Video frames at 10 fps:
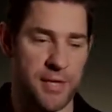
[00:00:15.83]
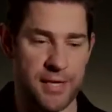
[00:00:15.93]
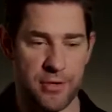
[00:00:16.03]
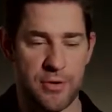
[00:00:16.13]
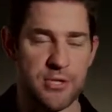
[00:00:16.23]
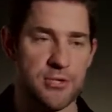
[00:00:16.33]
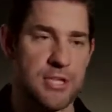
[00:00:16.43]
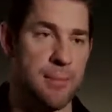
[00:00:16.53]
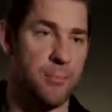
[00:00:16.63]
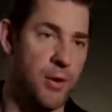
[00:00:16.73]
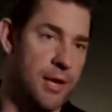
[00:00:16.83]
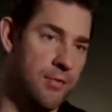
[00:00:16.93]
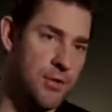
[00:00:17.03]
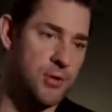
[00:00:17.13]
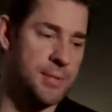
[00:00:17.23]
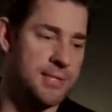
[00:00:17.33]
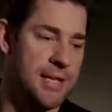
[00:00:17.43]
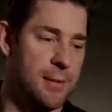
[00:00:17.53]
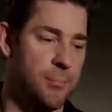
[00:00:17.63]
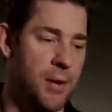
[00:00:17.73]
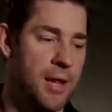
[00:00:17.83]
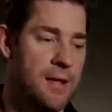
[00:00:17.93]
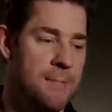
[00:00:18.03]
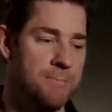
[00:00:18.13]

the creature standpoint and the human standpoint.